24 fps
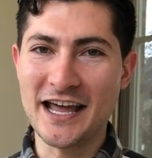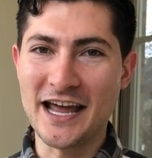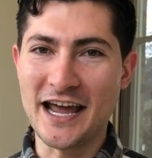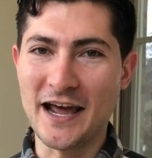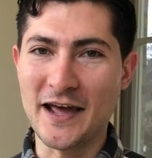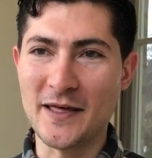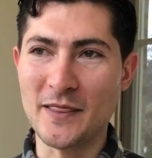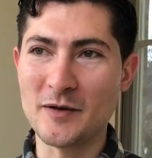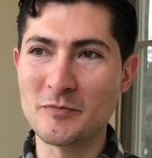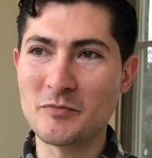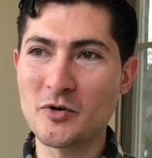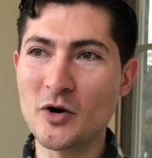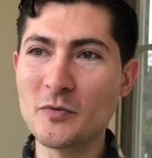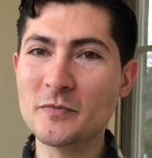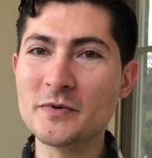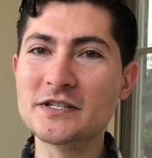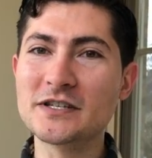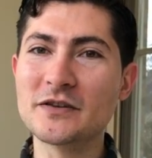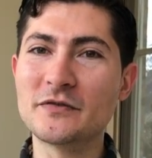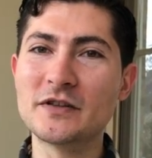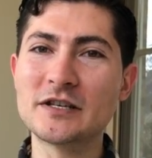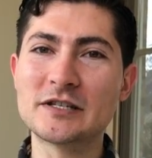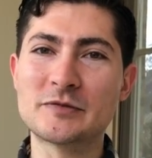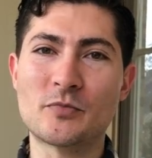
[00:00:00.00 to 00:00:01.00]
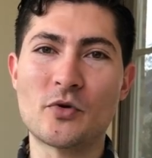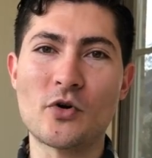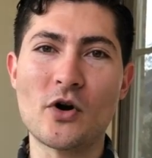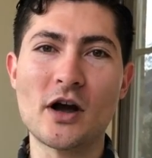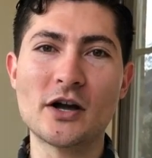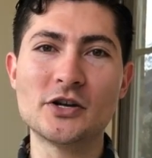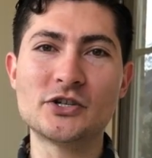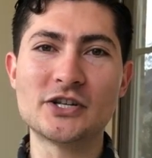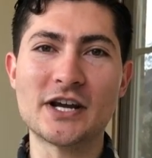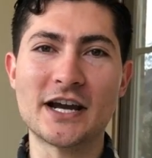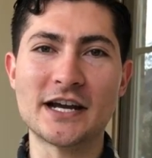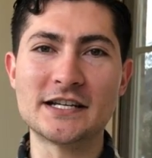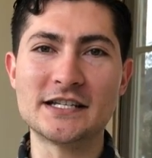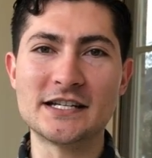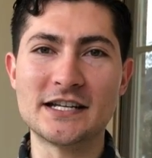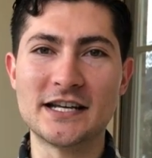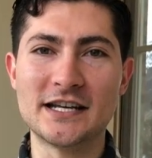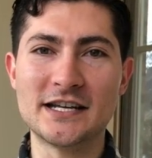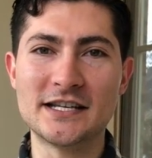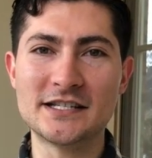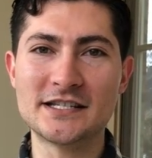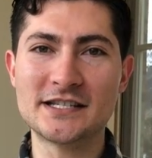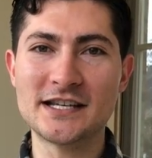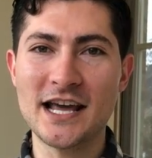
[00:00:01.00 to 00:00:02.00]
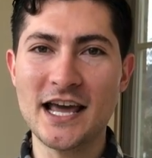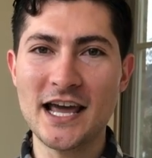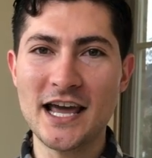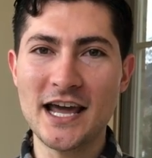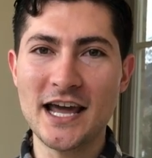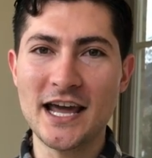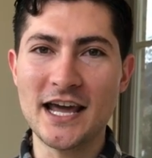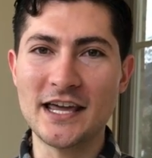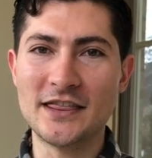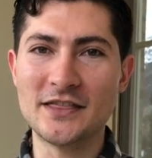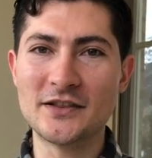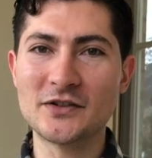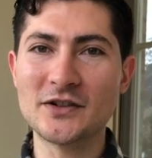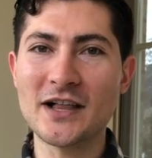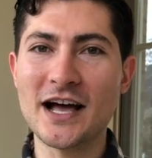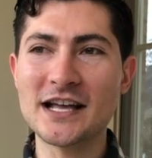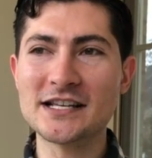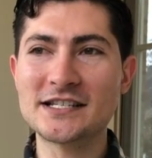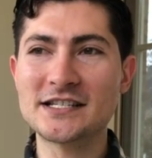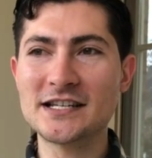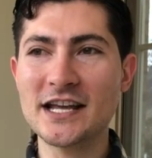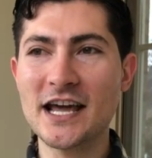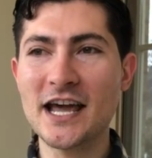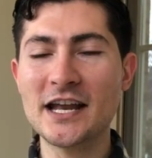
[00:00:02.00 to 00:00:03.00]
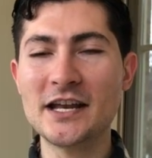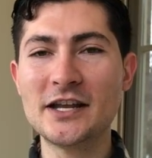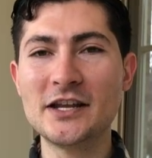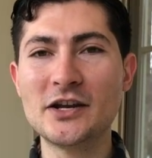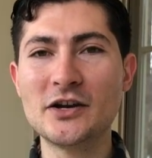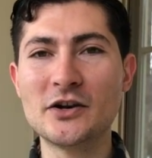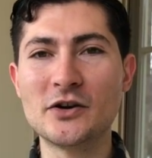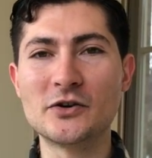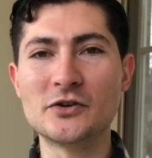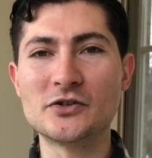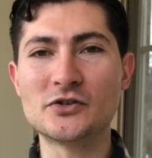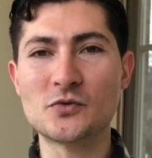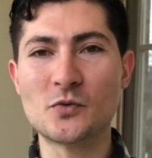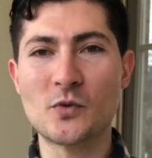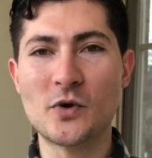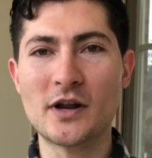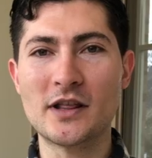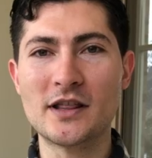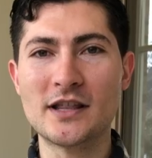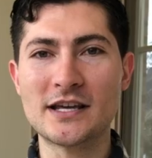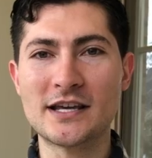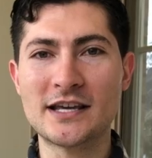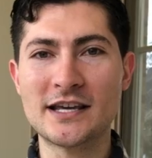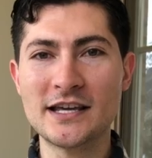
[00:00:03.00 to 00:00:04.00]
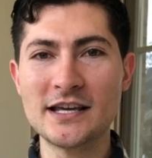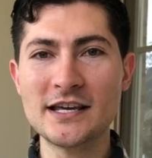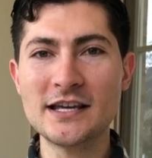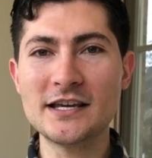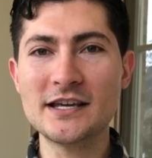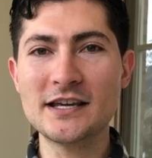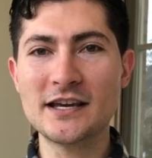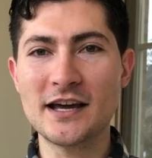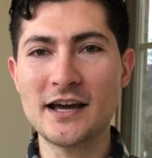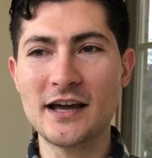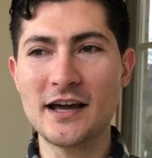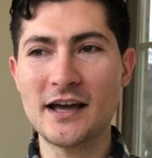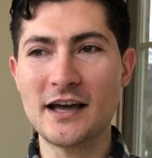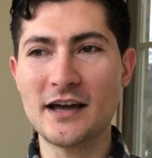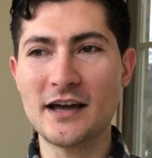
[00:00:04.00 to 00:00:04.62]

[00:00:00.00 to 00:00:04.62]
And the purpose of this project is, in the last 10 years, one of the key